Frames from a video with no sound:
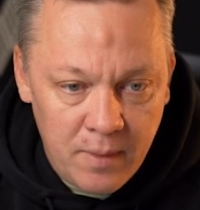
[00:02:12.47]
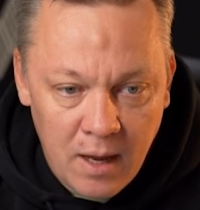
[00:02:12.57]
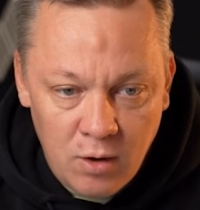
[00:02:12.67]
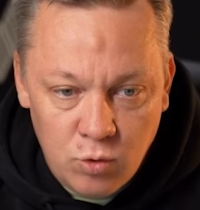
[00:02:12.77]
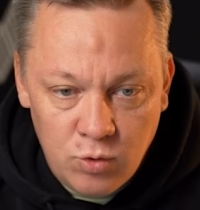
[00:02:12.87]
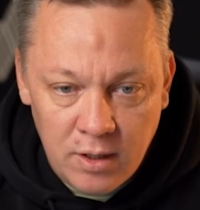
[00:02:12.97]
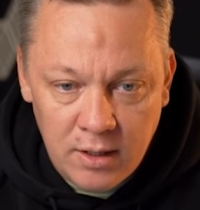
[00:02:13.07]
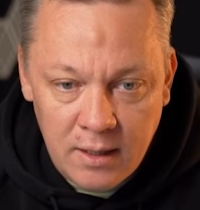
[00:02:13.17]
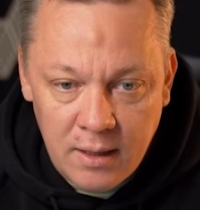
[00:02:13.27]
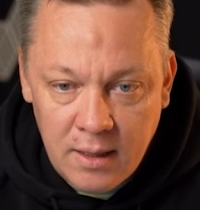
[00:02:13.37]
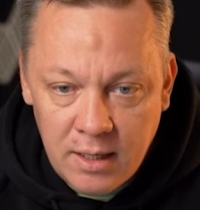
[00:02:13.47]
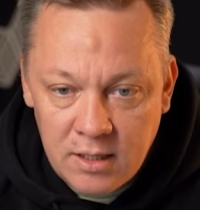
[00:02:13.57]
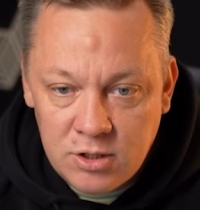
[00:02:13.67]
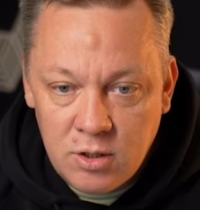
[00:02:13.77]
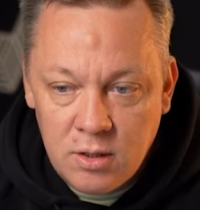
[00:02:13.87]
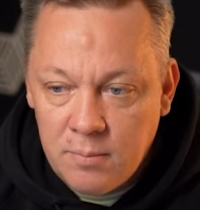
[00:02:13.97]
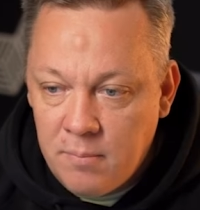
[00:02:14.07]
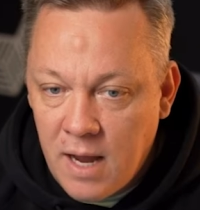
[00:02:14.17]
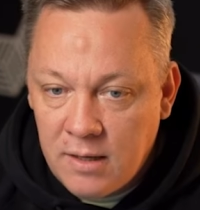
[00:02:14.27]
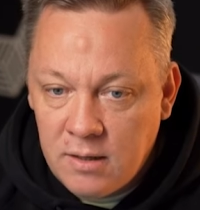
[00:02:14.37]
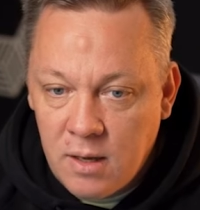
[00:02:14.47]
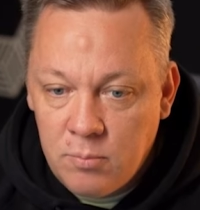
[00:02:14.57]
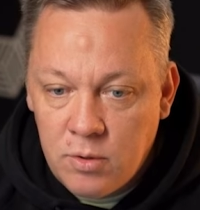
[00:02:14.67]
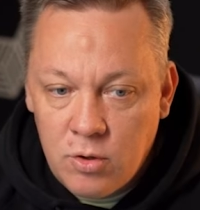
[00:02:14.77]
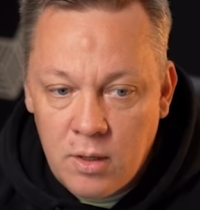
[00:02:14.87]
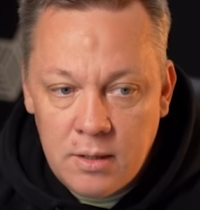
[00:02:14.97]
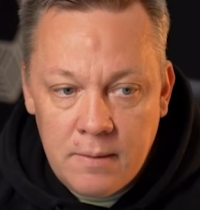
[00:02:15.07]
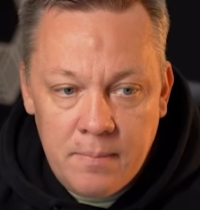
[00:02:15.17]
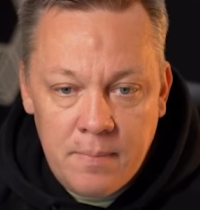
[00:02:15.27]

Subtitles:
And accordingly, each clip has numbers on it.